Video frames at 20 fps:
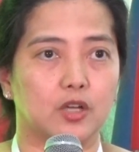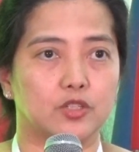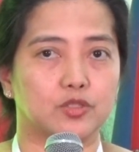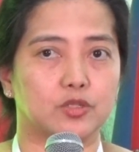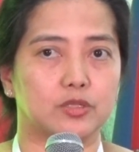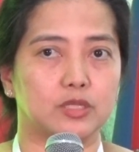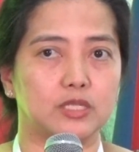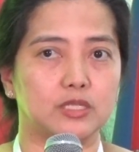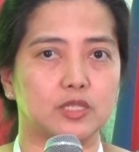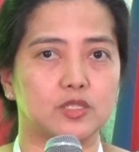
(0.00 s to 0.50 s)

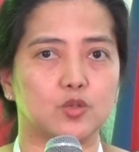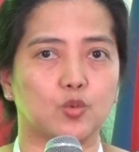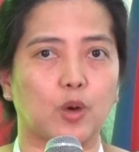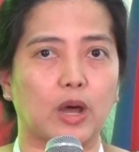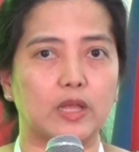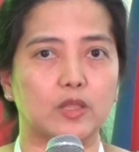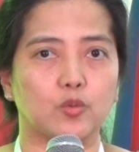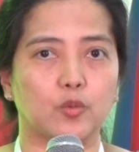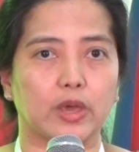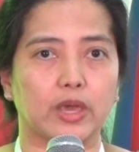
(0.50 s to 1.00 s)
So this is
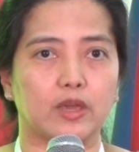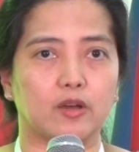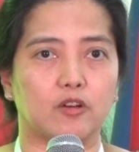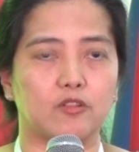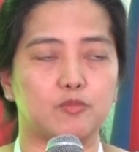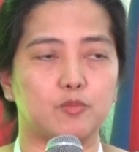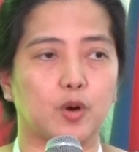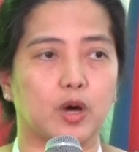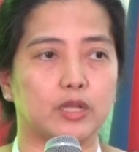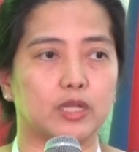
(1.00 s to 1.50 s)
one way
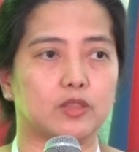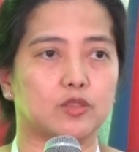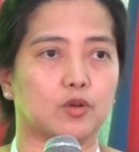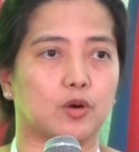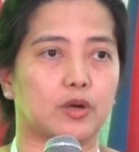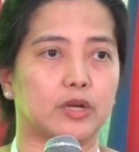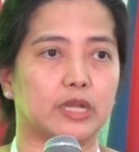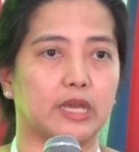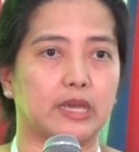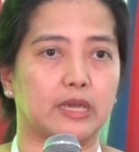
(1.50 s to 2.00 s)
of
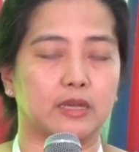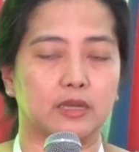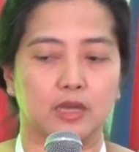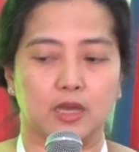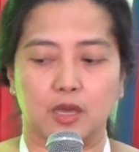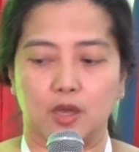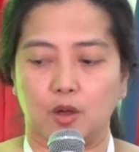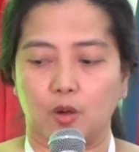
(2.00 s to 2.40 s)
monitoring